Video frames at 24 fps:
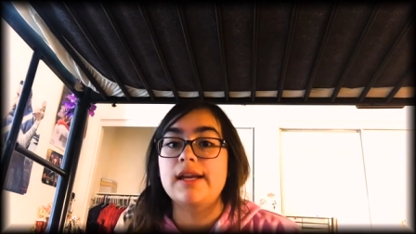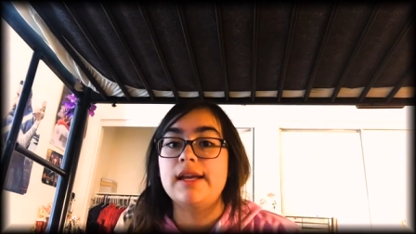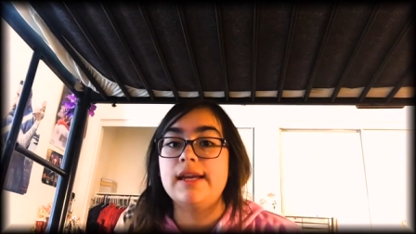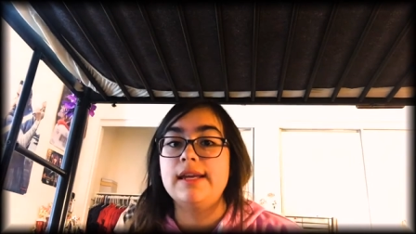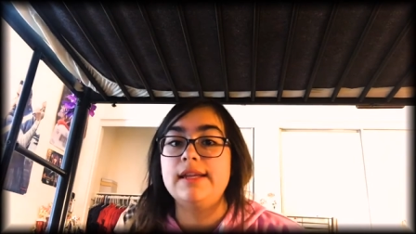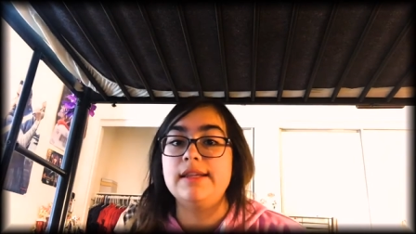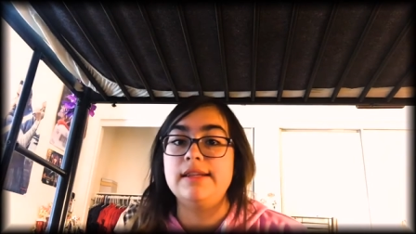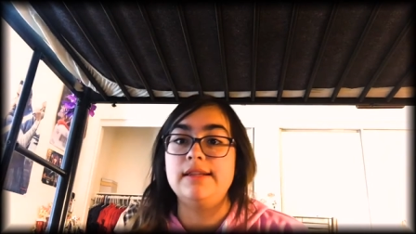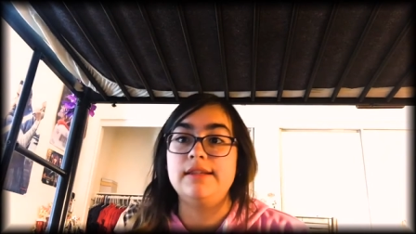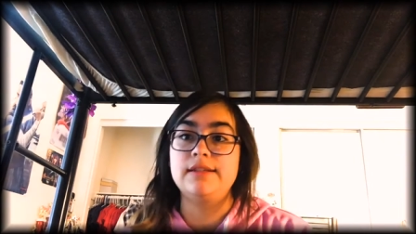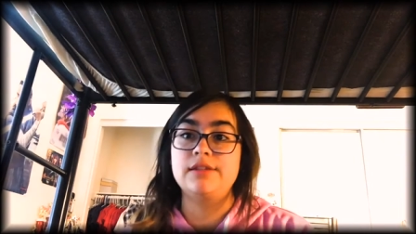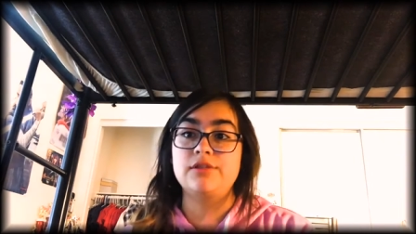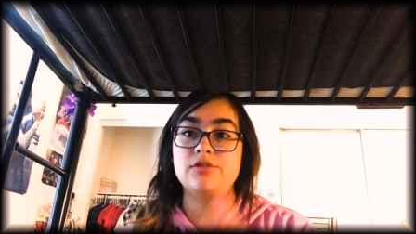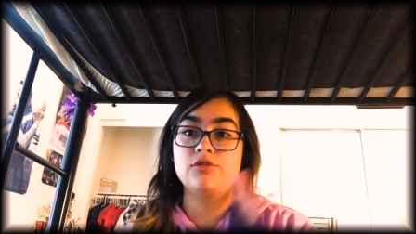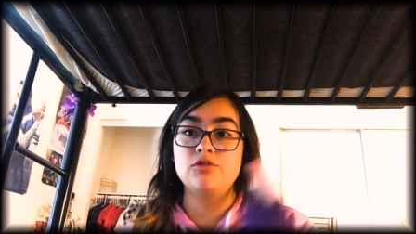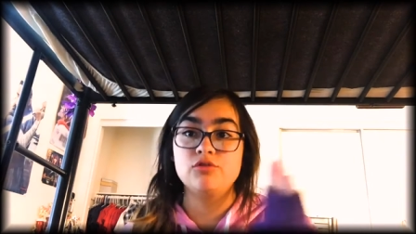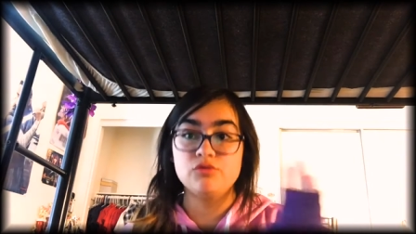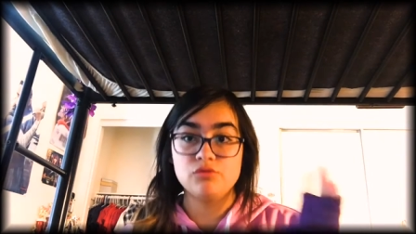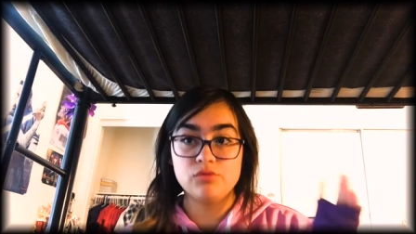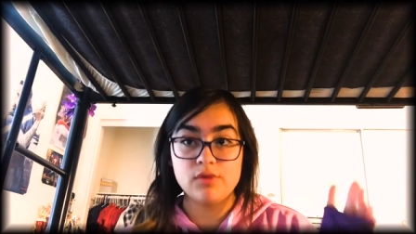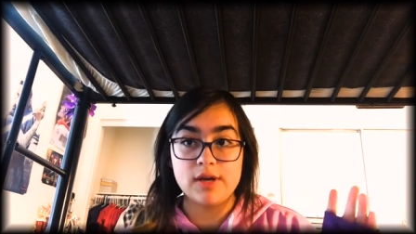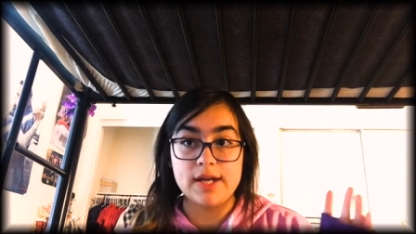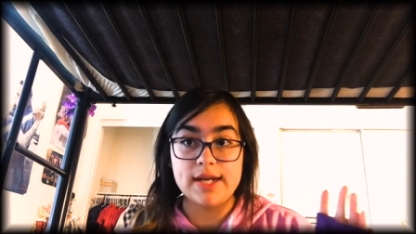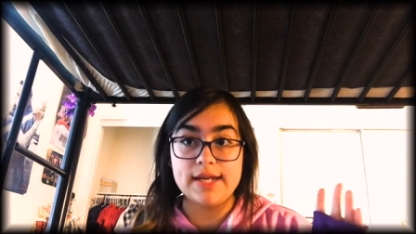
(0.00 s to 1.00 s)
It's
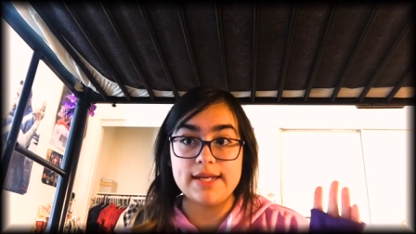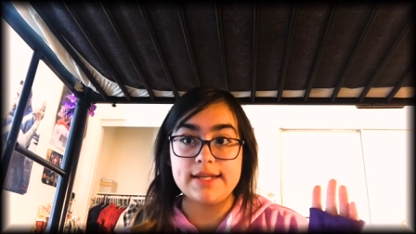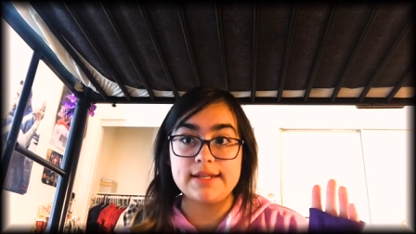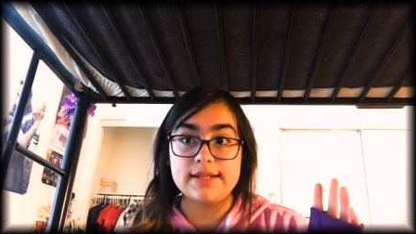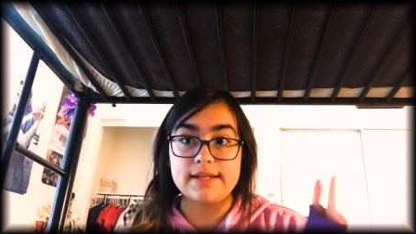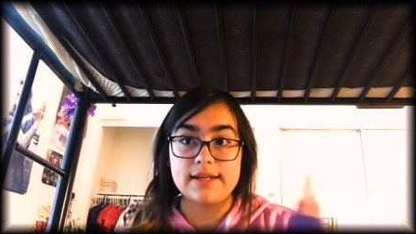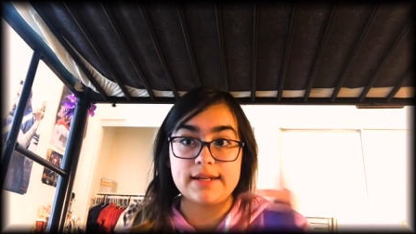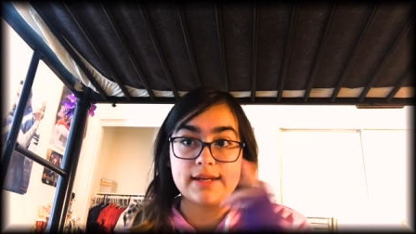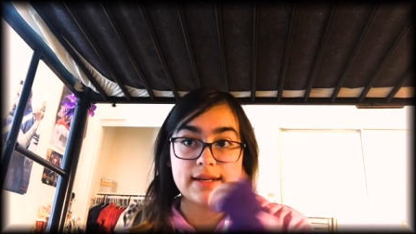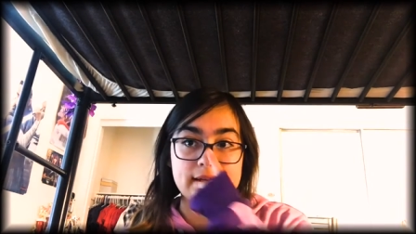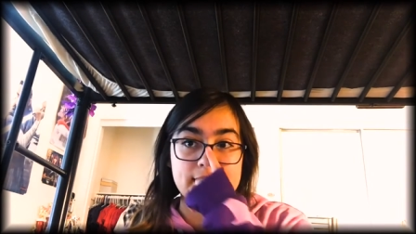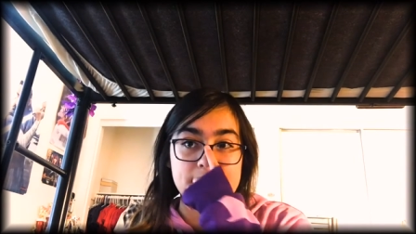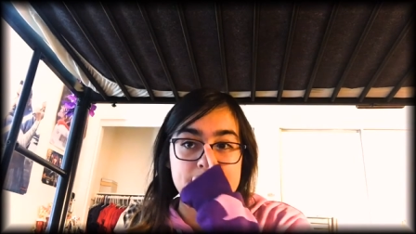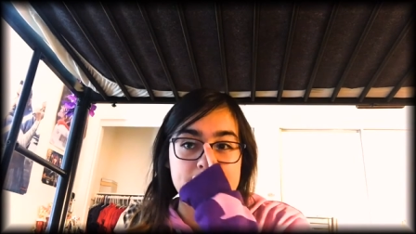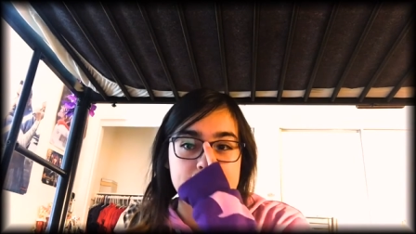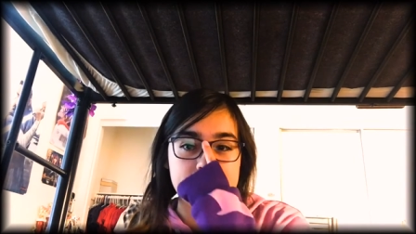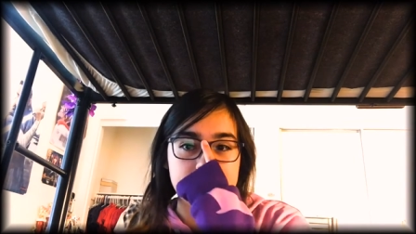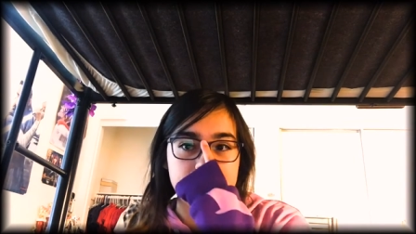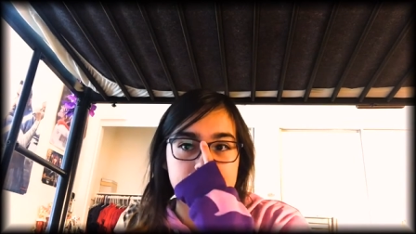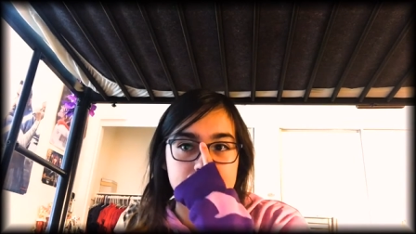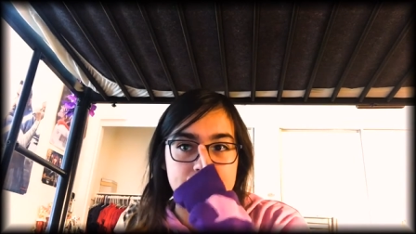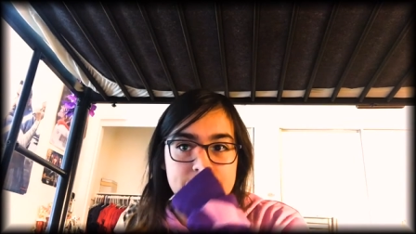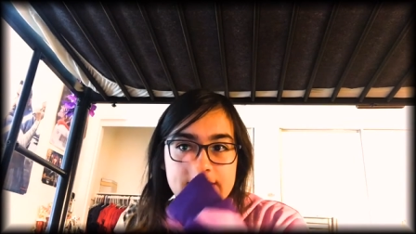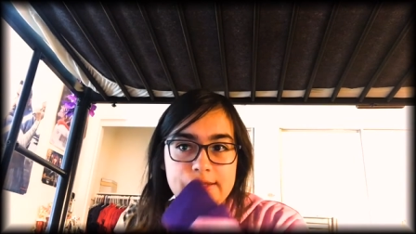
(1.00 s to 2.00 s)
great and
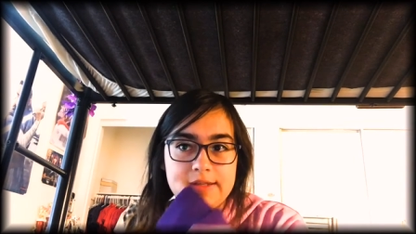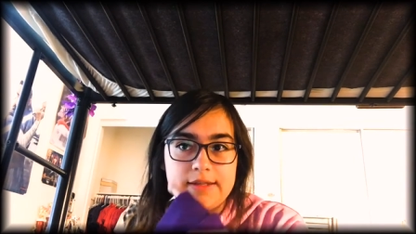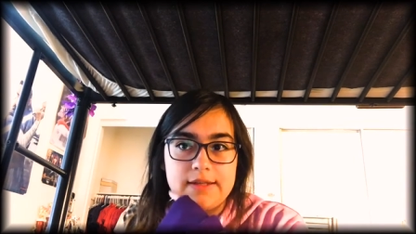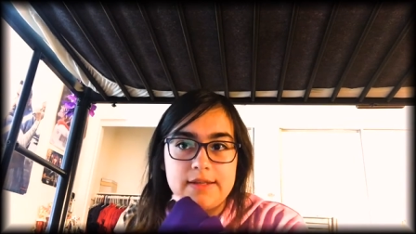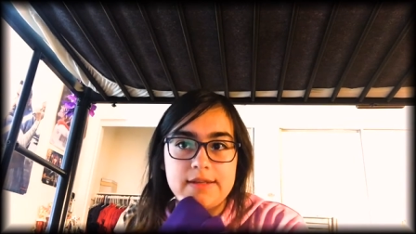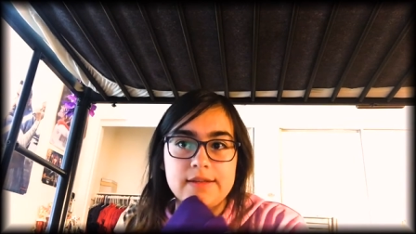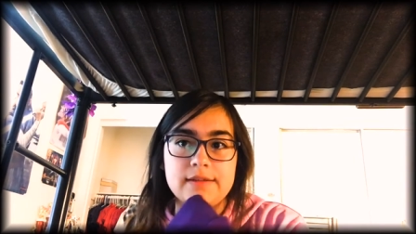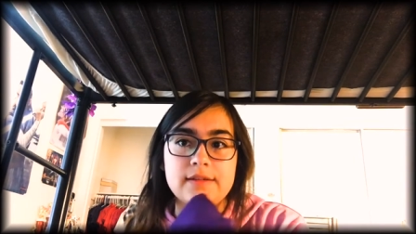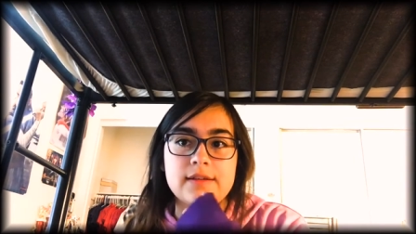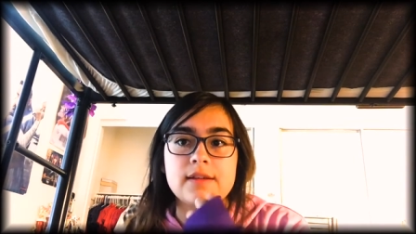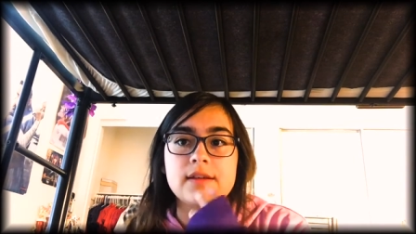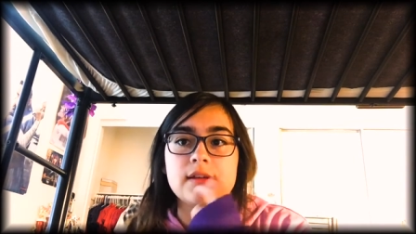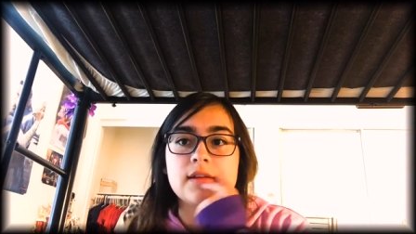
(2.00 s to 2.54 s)
everything.